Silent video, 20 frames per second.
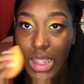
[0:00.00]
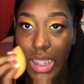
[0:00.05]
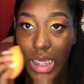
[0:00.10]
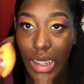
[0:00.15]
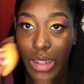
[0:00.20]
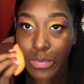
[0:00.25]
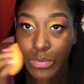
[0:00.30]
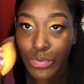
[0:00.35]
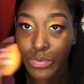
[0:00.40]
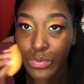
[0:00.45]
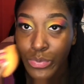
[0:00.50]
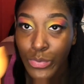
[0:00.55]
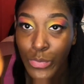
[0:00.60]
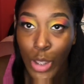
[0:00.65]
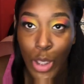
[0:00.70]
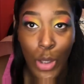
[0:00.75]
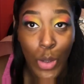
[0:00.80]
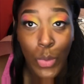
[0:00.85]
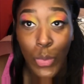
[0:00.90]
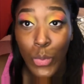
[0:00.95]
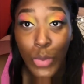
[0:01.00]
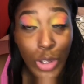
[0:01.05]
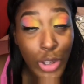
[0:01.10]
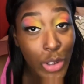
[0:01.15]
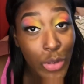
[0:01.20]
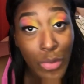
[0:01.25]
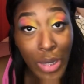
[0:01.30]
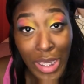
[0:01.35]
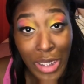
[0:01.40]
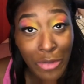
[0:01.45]
that, what are
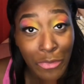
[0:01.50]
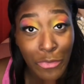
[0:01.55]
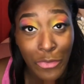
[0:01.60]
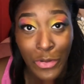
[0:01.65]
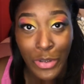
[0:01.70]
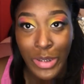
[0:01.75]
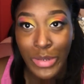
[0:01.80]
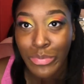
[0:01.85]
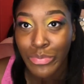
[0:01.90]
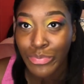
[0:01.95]
you waiting for?